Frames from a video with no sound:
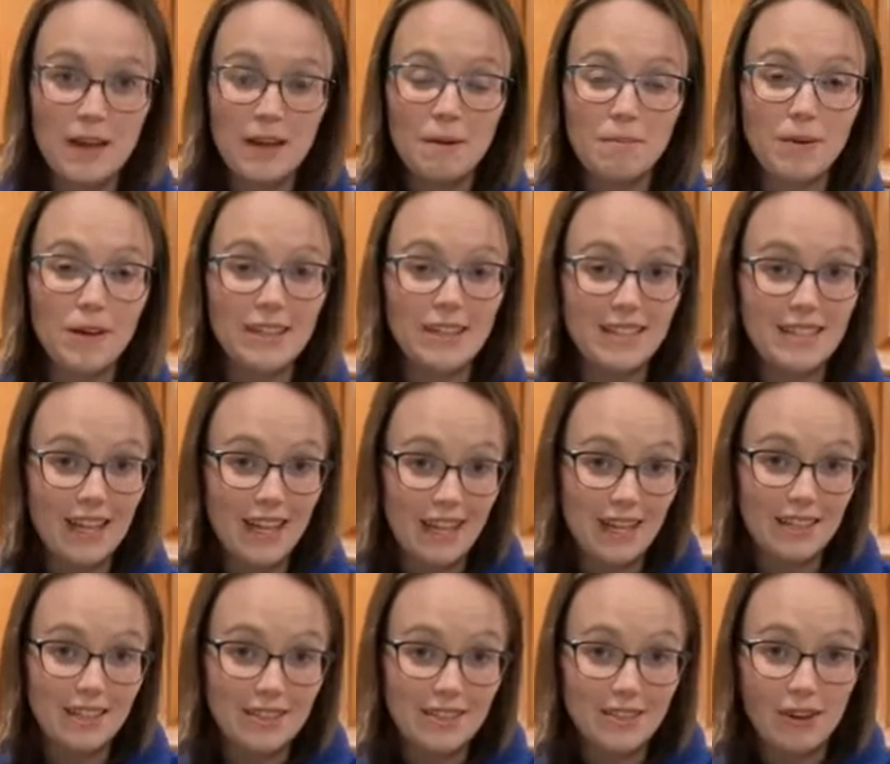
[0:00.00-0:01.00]
But to
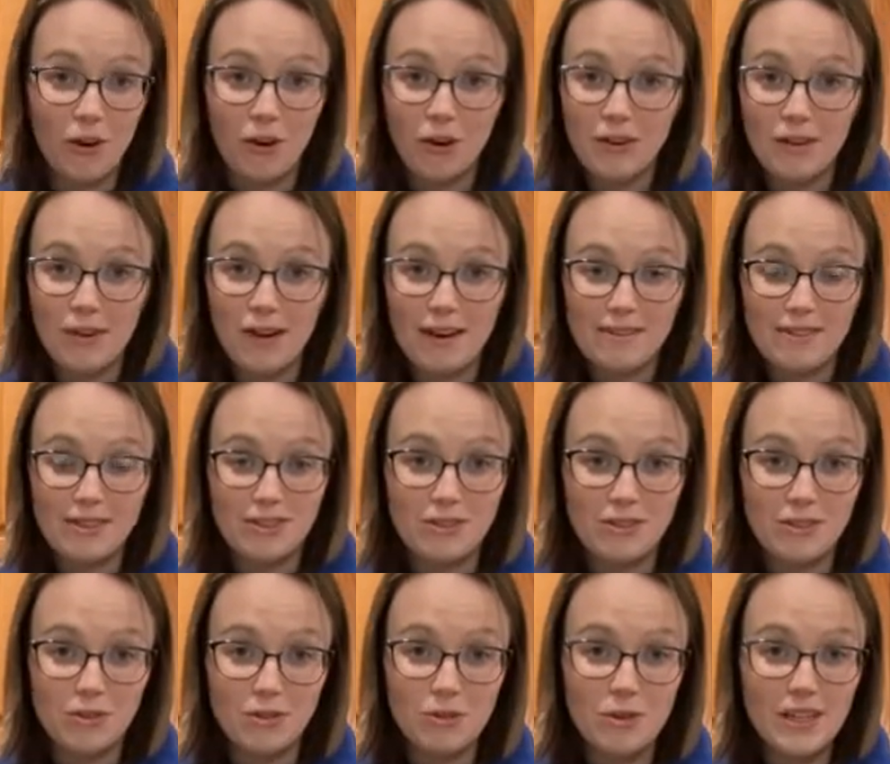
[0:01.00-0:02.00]
enter, all you have to
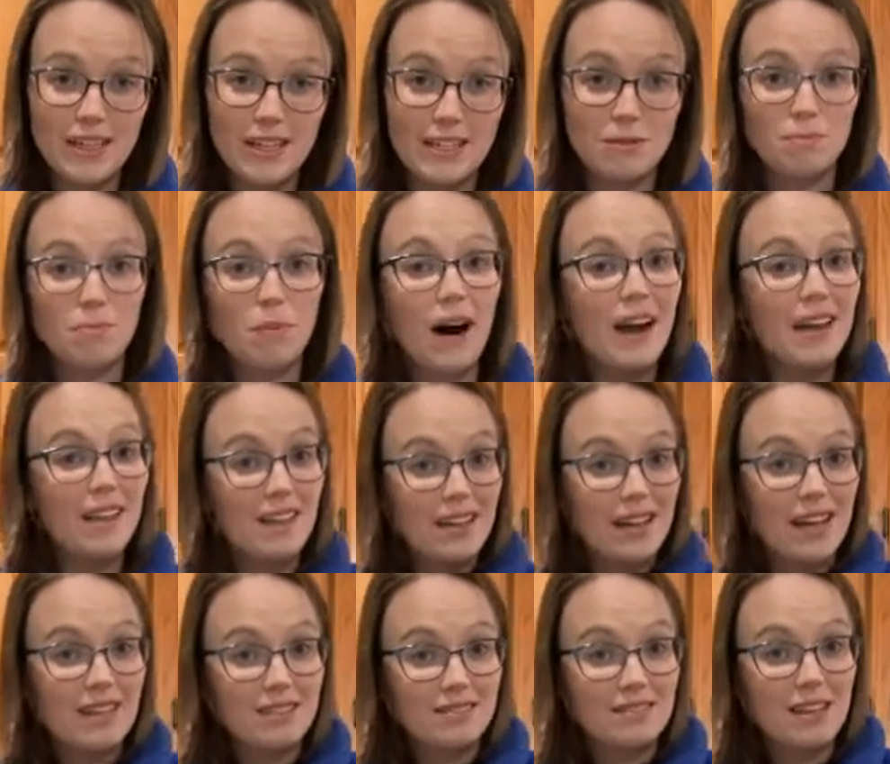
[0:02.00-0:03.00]
do is by the
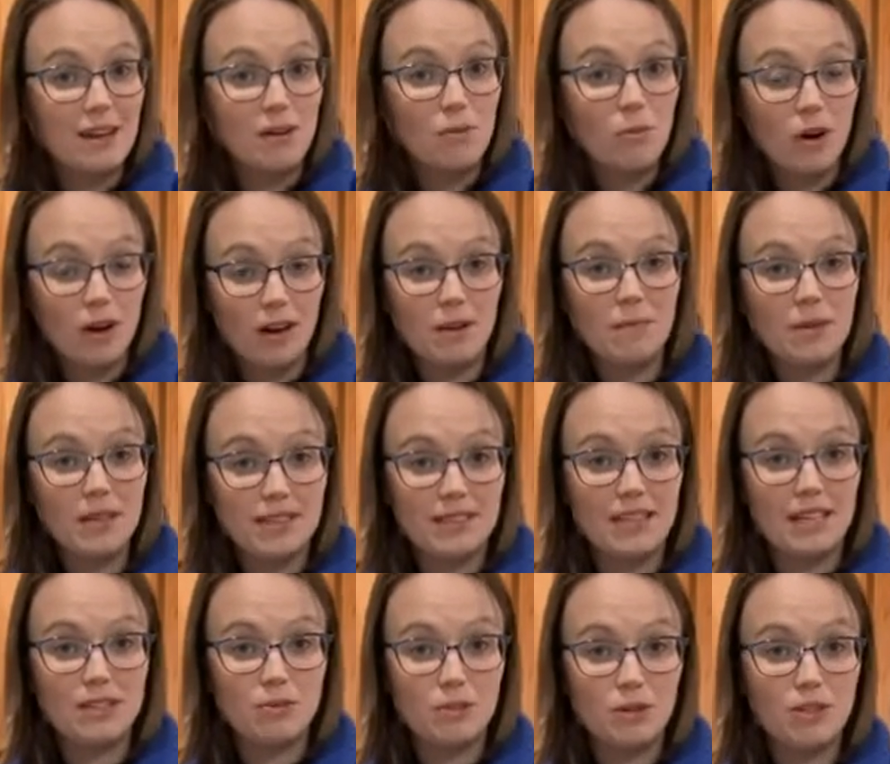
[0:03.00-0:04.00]
next day one, because
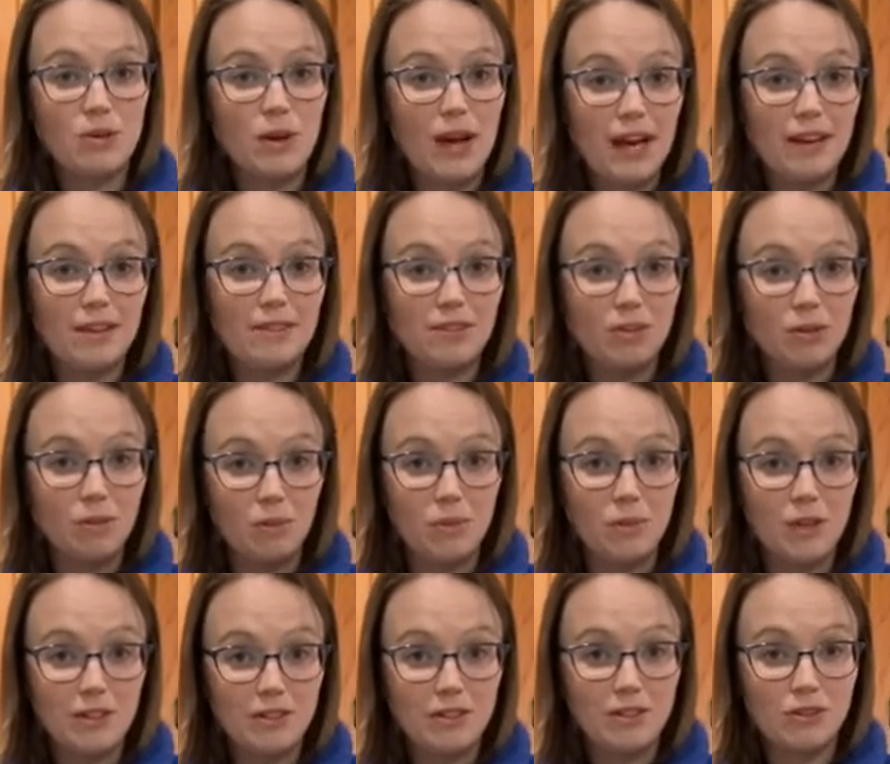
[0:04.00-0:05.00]
that's when you have
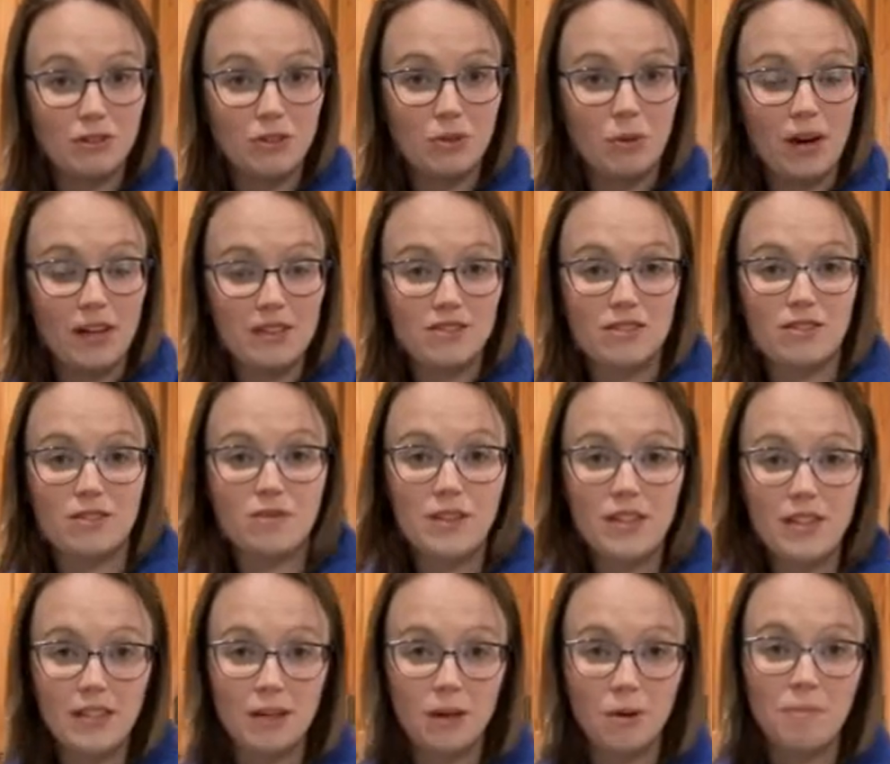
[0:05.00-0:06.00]
until to watch this
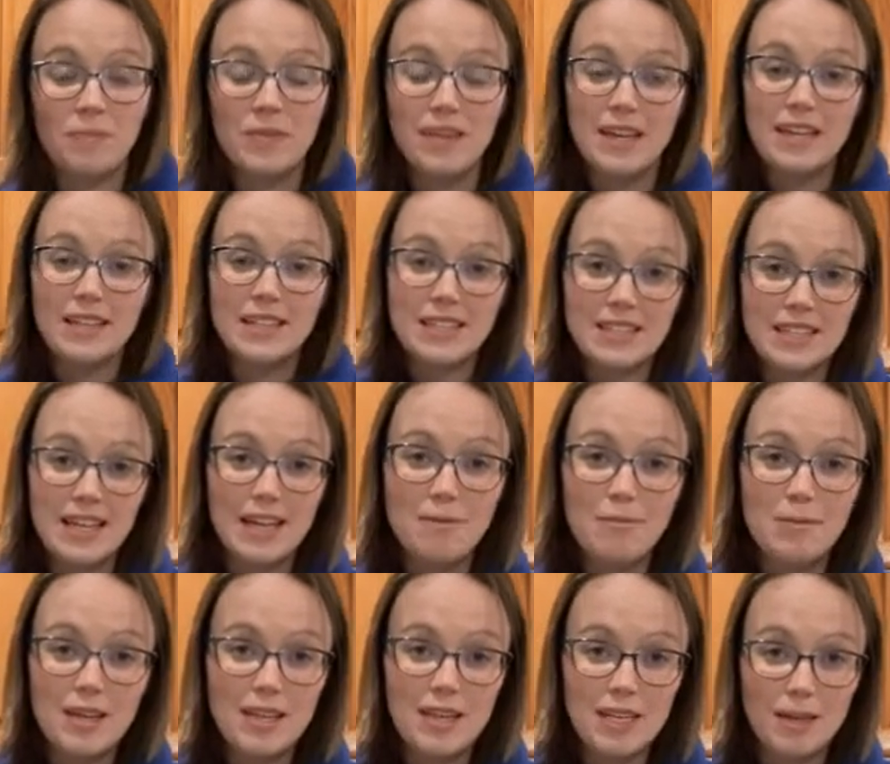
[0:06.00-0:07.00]
video, send
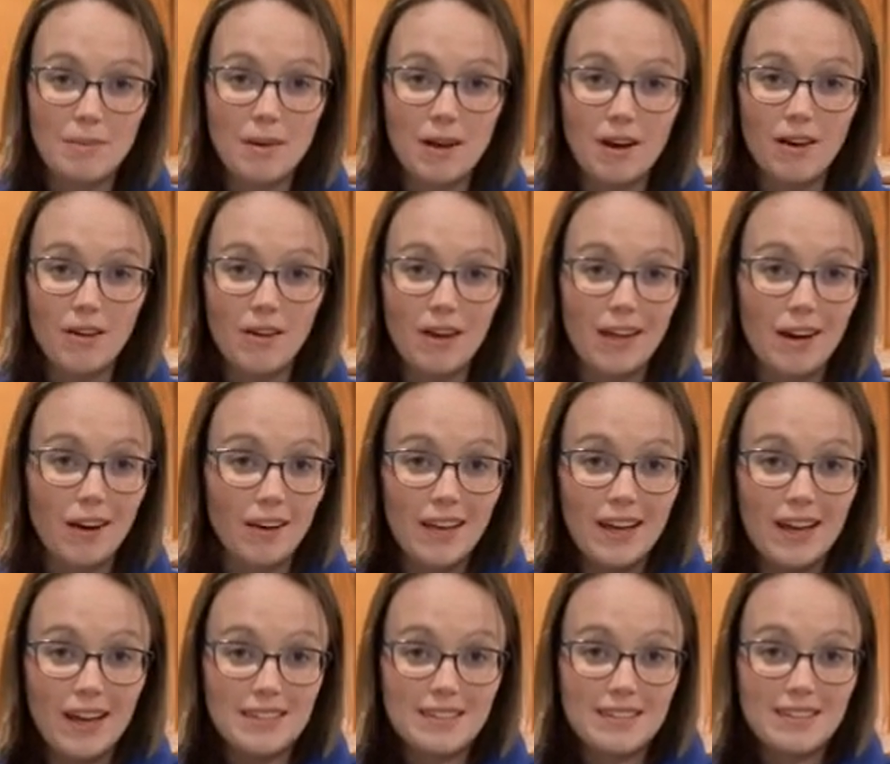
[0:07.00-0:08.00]
me an email, and all it
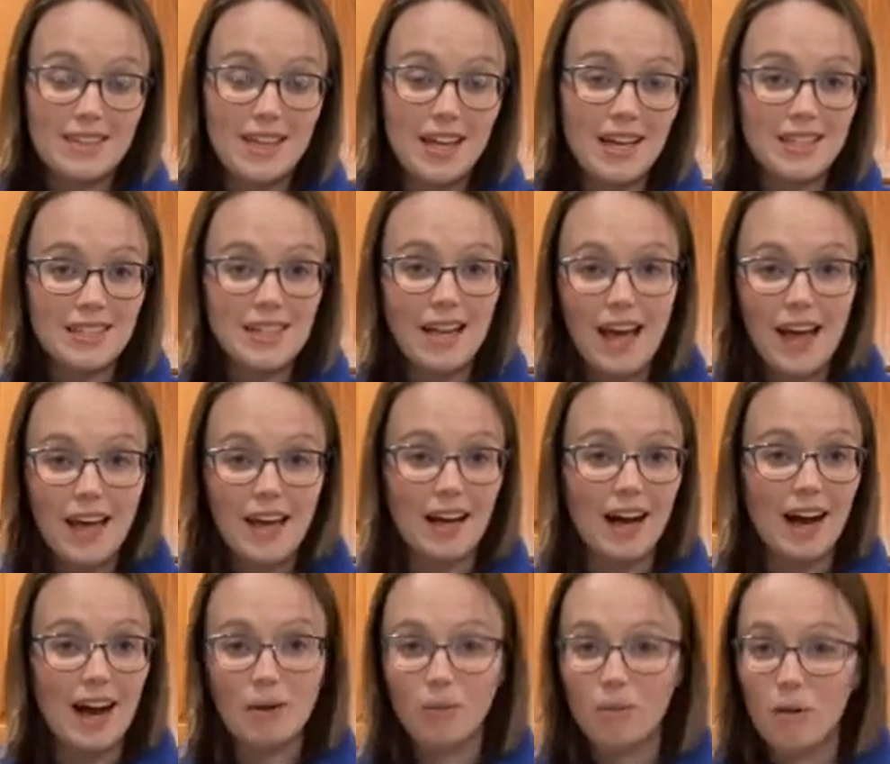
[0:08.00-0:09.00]
has to say is, hey,
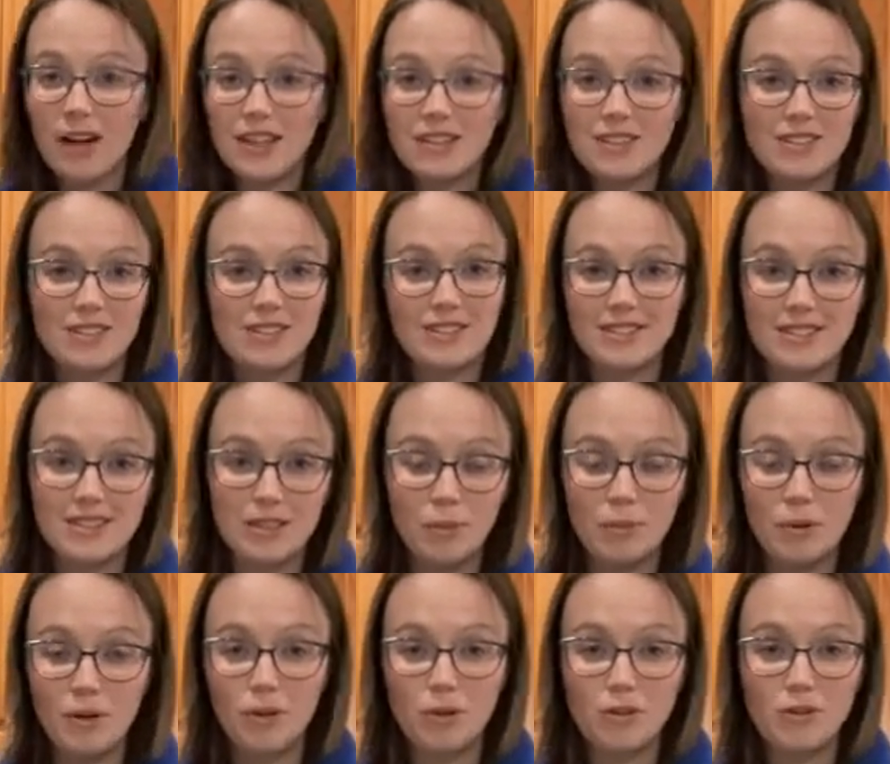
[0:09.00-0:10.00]
I watched Skill
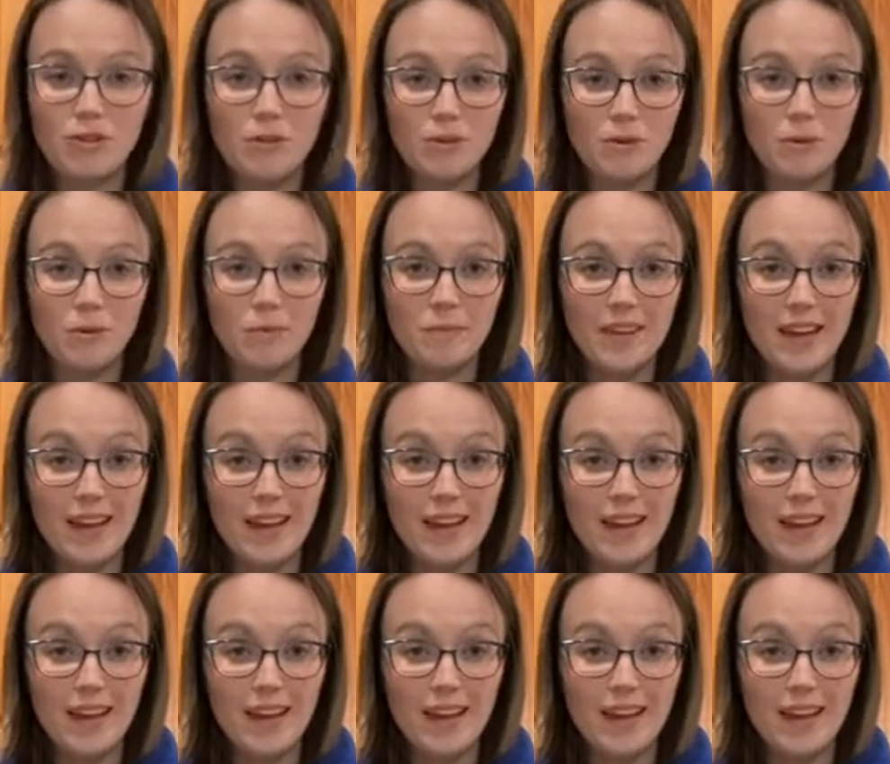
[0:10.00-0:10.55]
Builder 2.